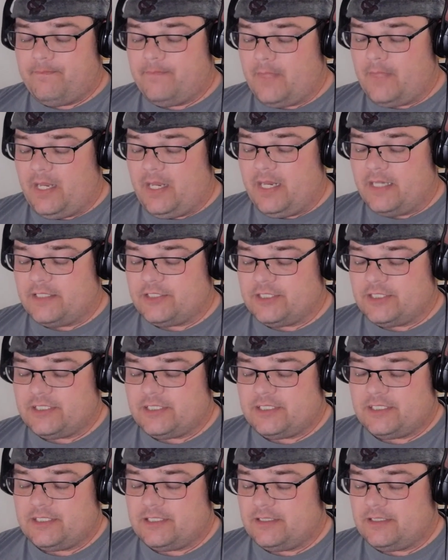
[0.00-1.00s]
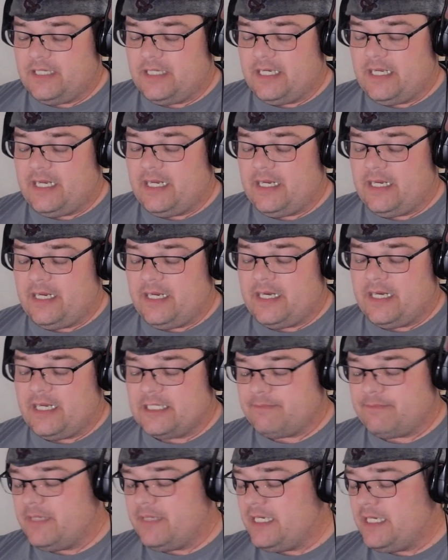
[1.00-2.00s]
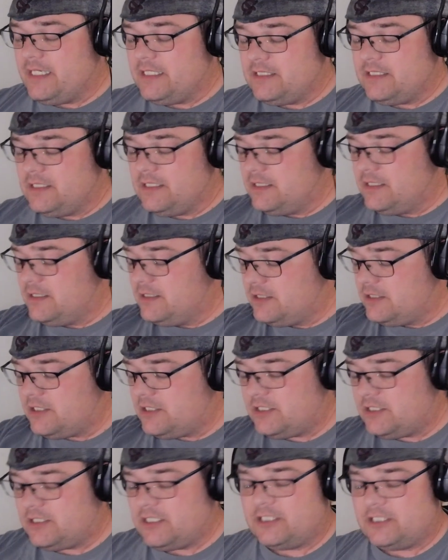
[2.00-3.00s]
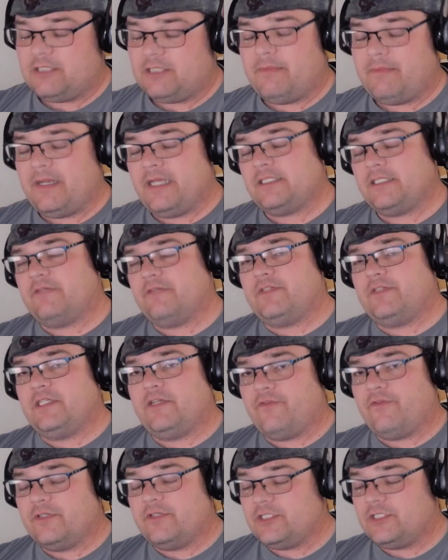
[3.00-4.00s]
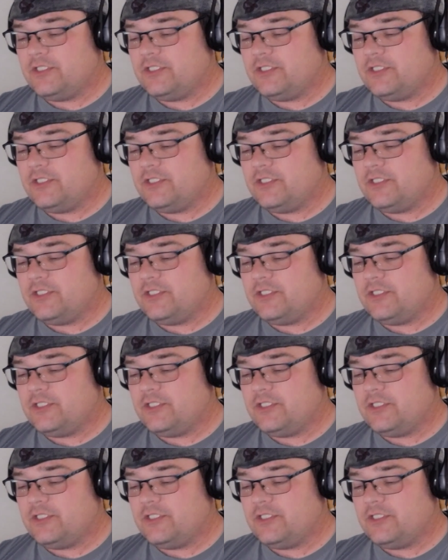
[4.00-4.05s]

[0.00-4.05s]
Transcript: it has made such a massive difference.